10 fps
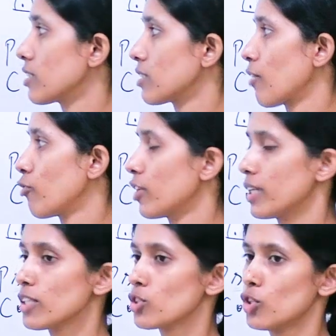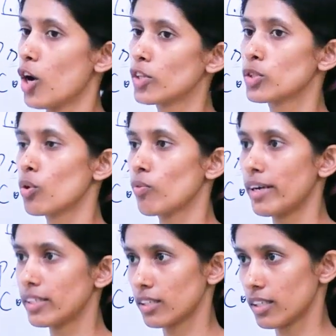is referred as
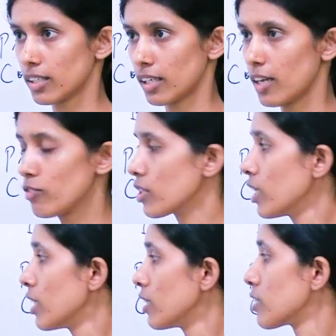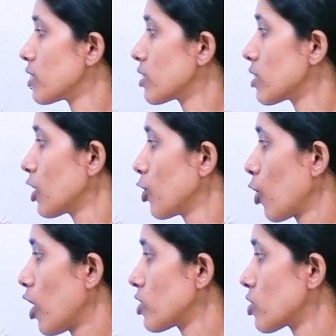dorsoventral cleft. This is the
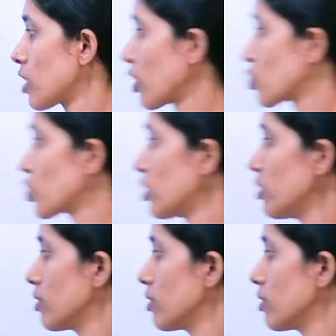gross structure.